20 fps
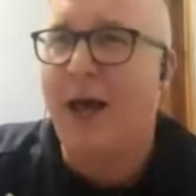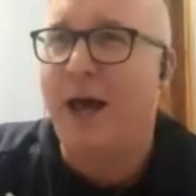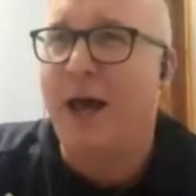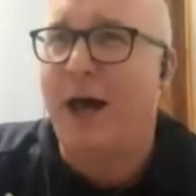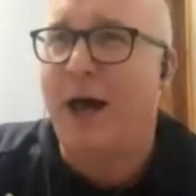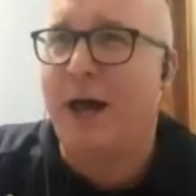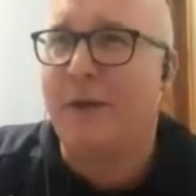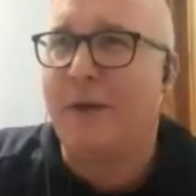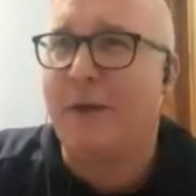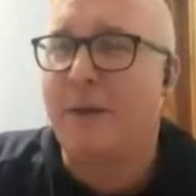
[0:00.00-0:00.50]
I
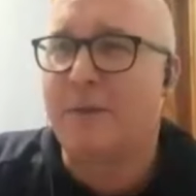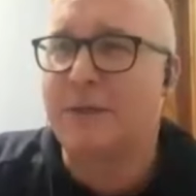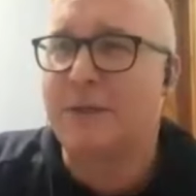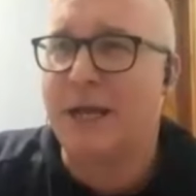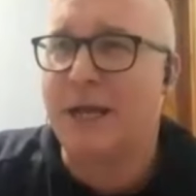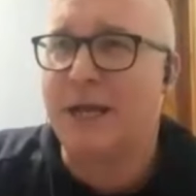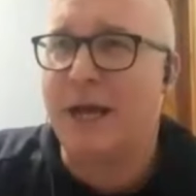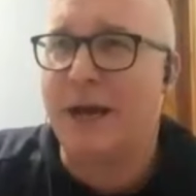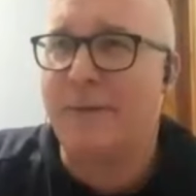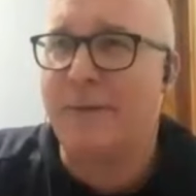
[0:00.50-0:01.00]
remember
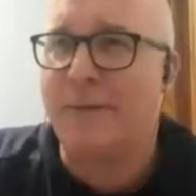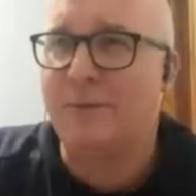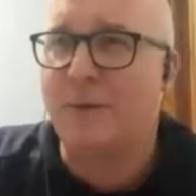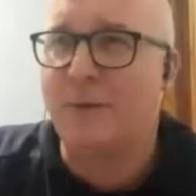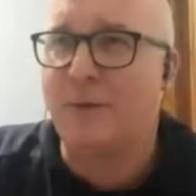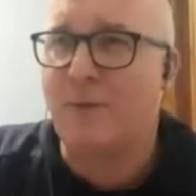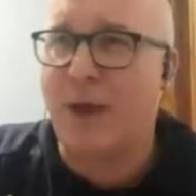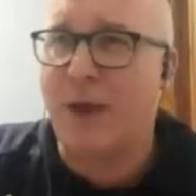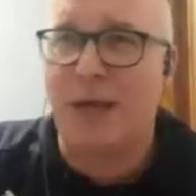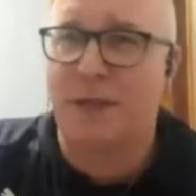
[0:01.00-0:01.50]
saying um,
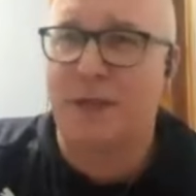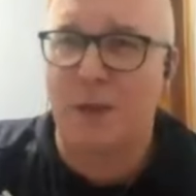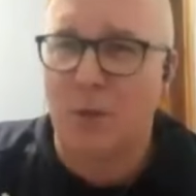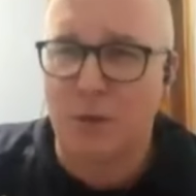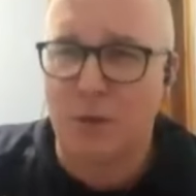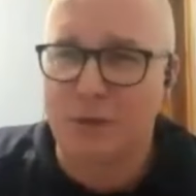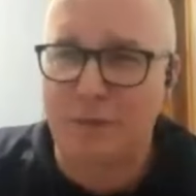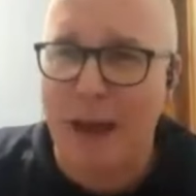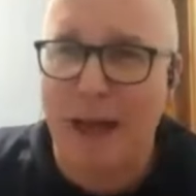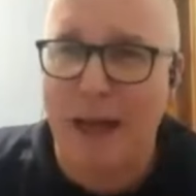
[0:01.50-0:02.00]
rain
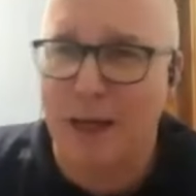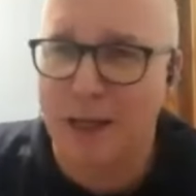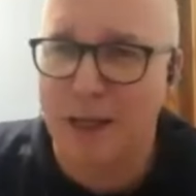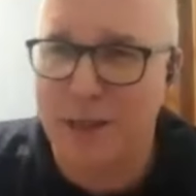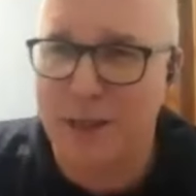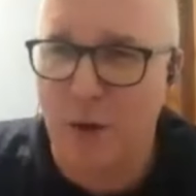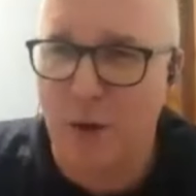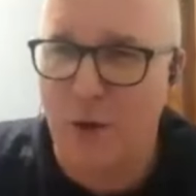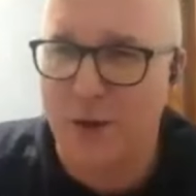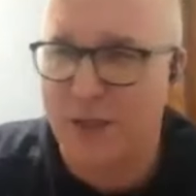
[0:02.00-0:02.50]
soaked
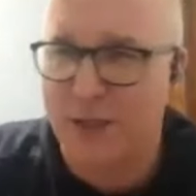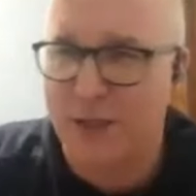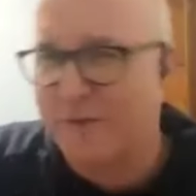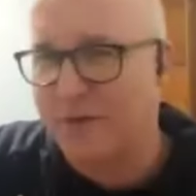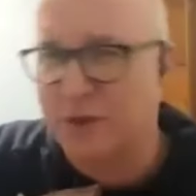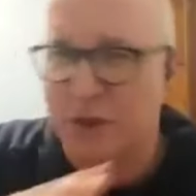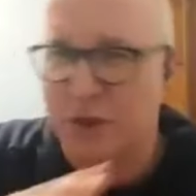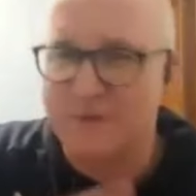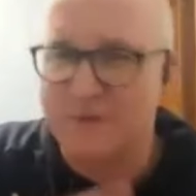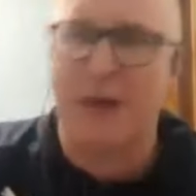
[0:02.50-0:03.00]
slow," and then a
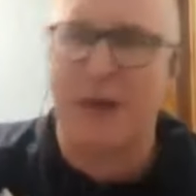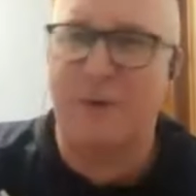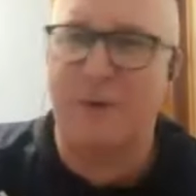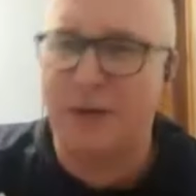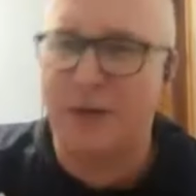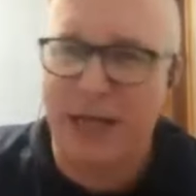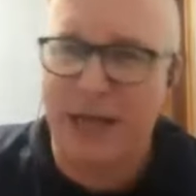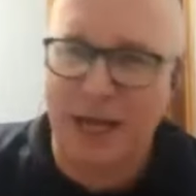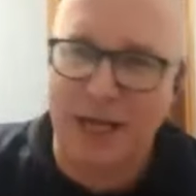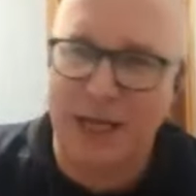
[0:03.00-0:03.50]
picture of Darren
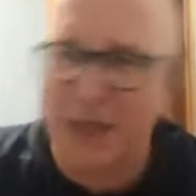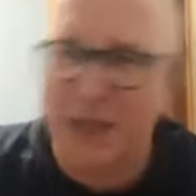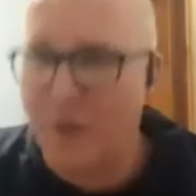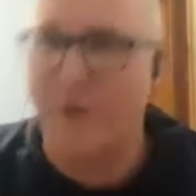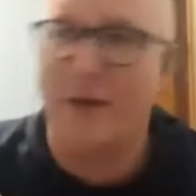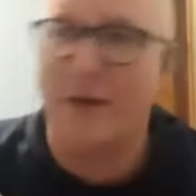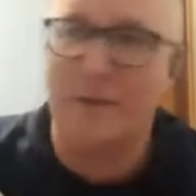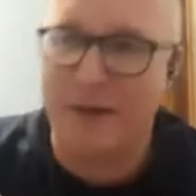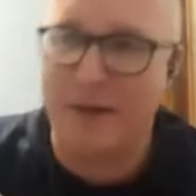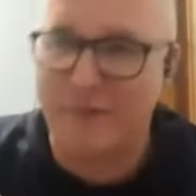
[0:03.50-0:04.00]
Kelly,
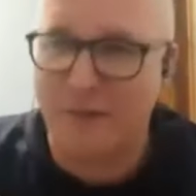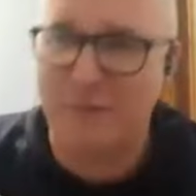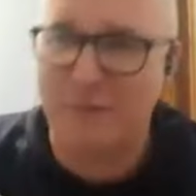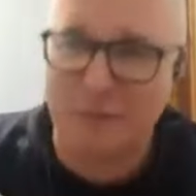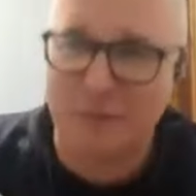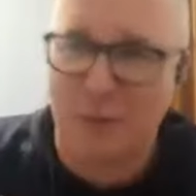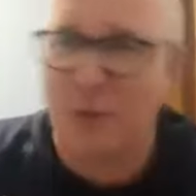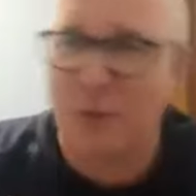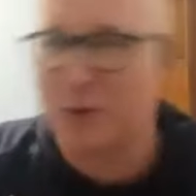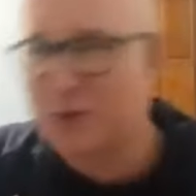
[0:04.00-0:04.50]
Goy Bay FM
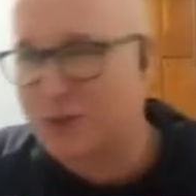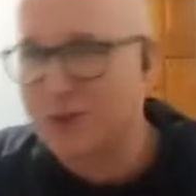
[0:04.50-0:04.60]
Sport,